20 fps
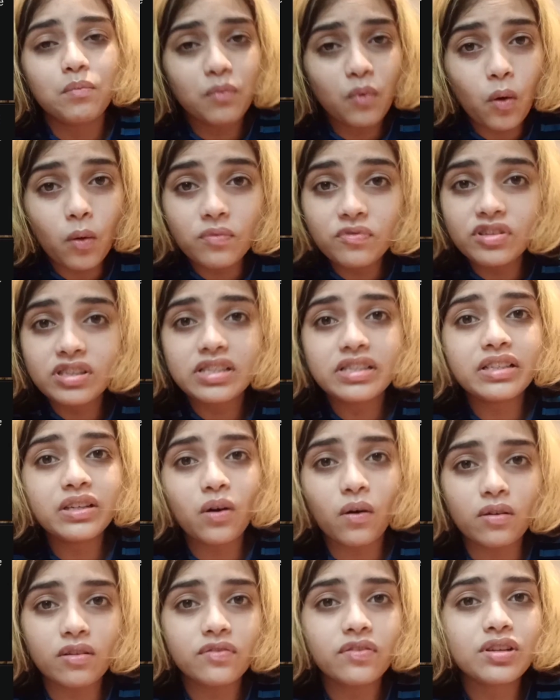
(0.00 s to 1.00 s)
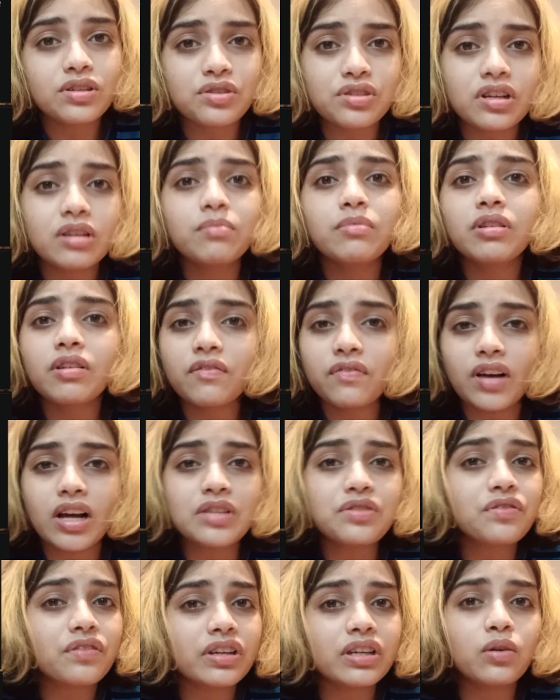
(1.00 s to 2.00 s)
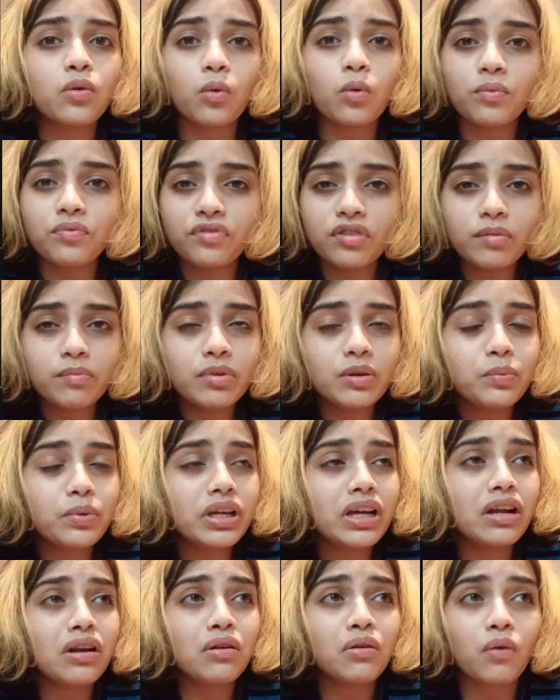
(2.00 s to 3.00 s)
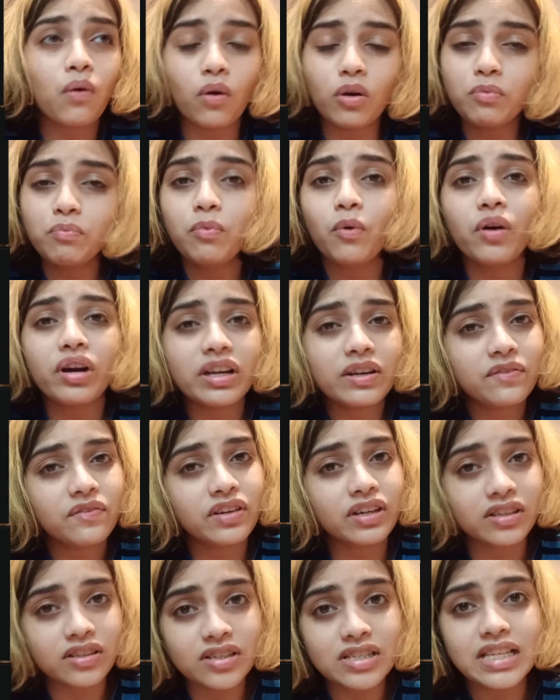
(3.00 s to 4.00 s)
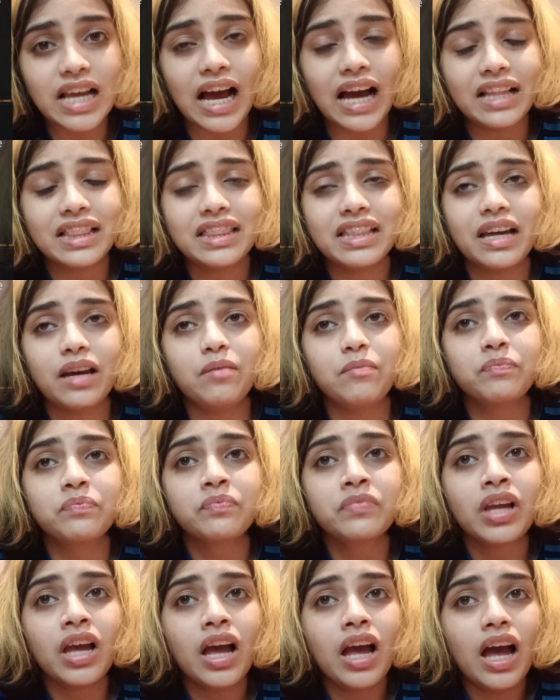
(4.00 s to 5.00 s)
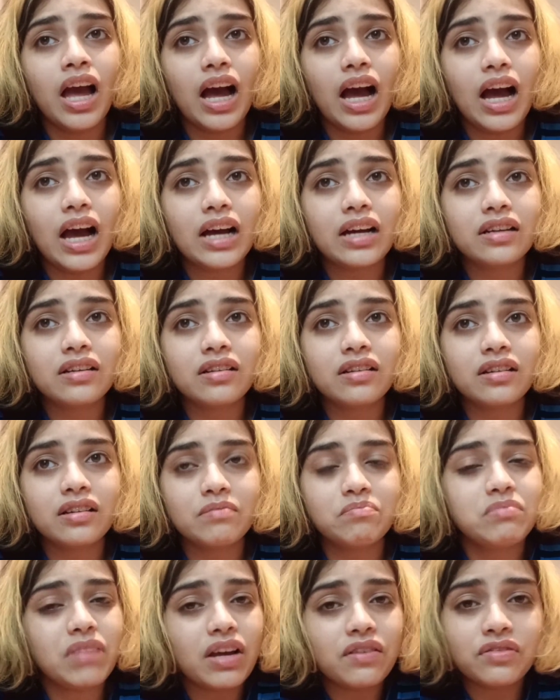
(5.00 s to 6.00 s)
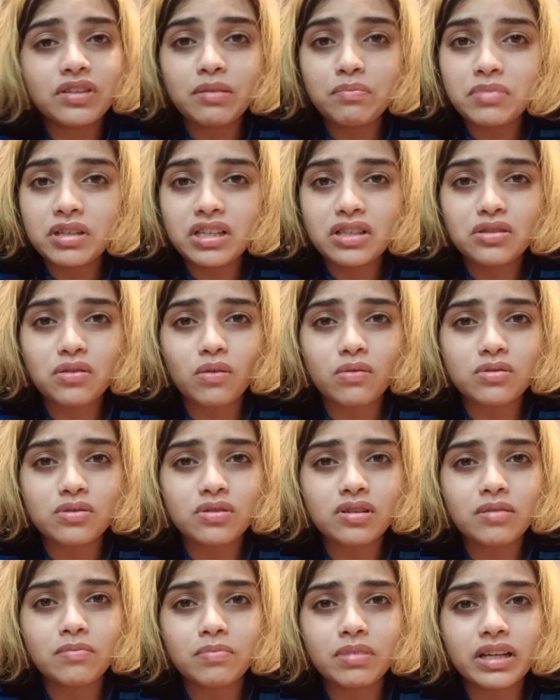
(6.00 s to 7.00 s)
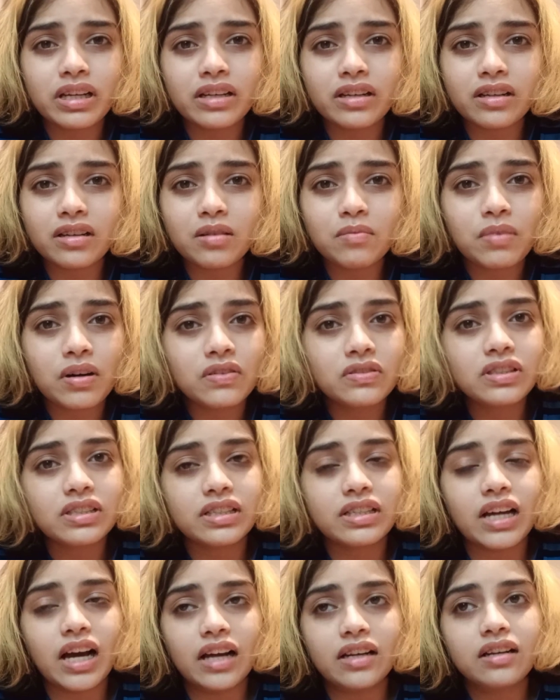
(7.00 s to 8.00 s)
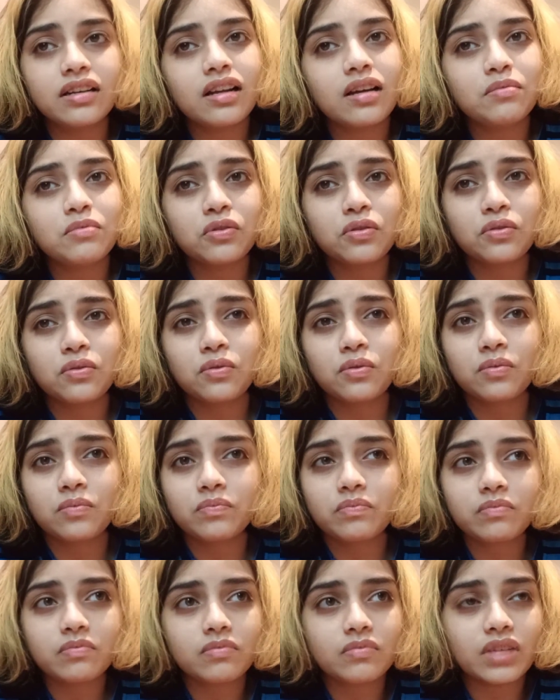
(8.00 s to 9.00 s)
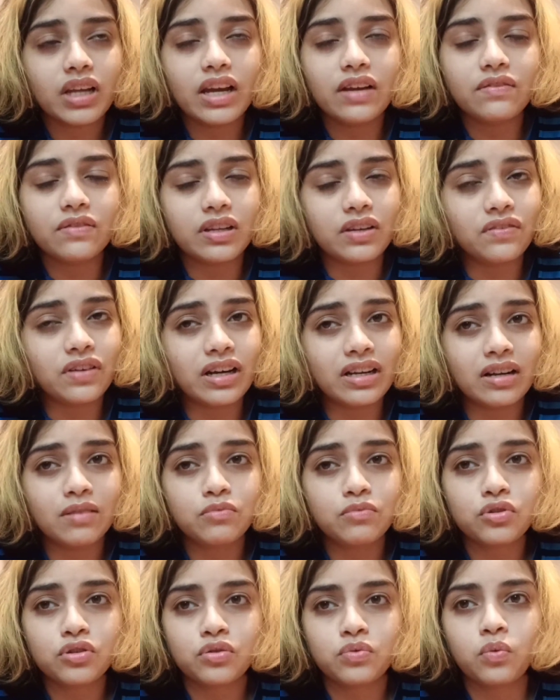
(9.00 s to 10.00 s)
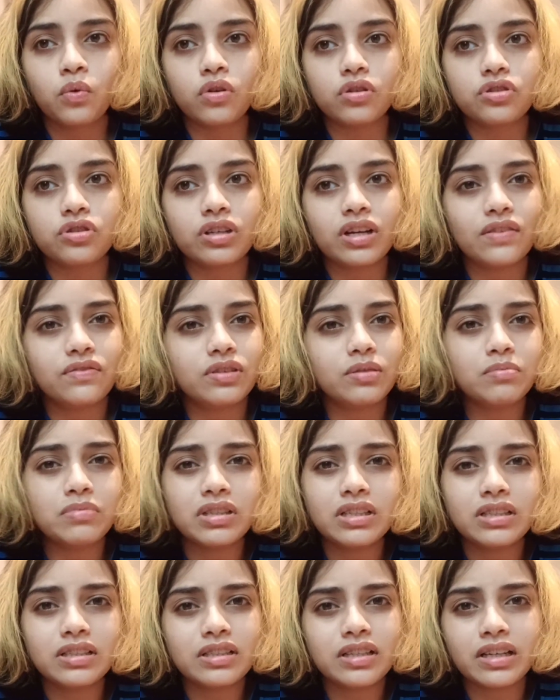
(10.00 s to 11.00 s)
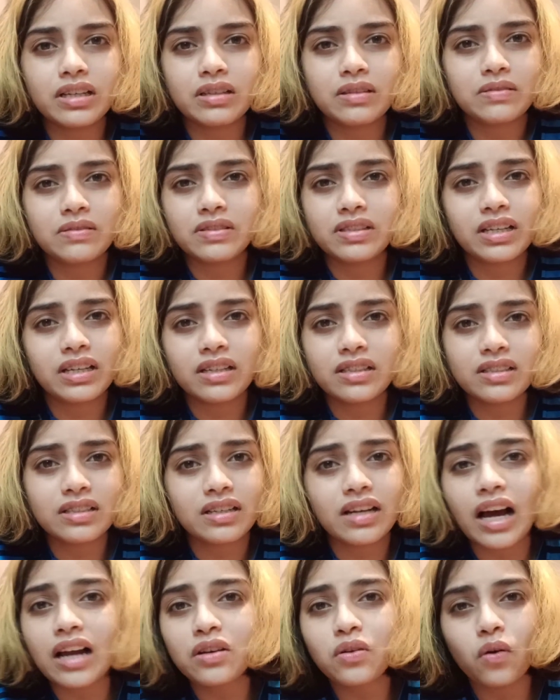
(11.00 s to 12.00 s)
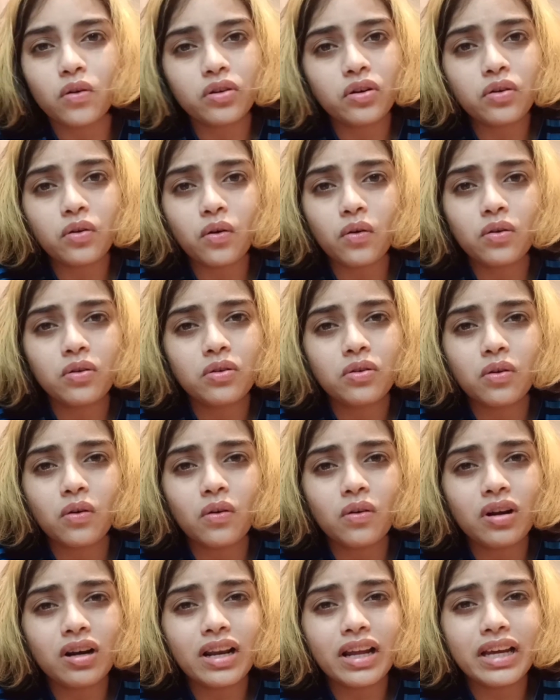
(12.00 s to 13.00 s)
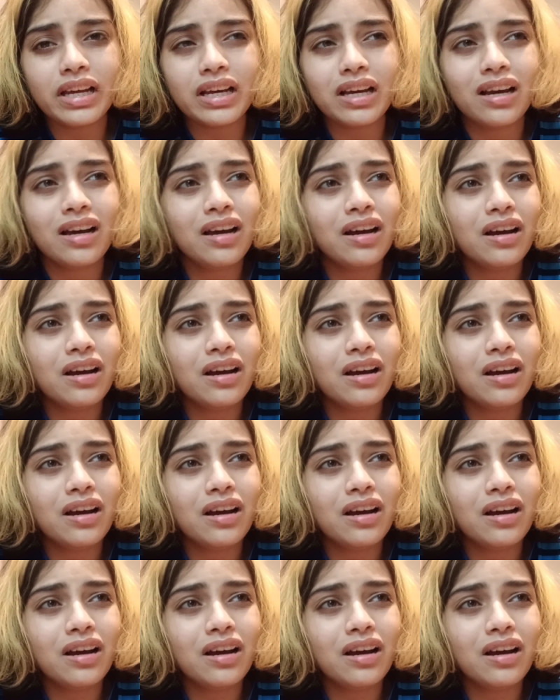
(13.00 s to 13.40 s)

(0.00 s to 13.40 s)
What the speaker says: Obviously, all of us Real Madrid fans are very hopeful, but we cannot point fingers at them. And everybody is also complaining about Zidane, and I'm, everywhere I'm just watching, everybody's like saying Zidane got it all wrong. Like,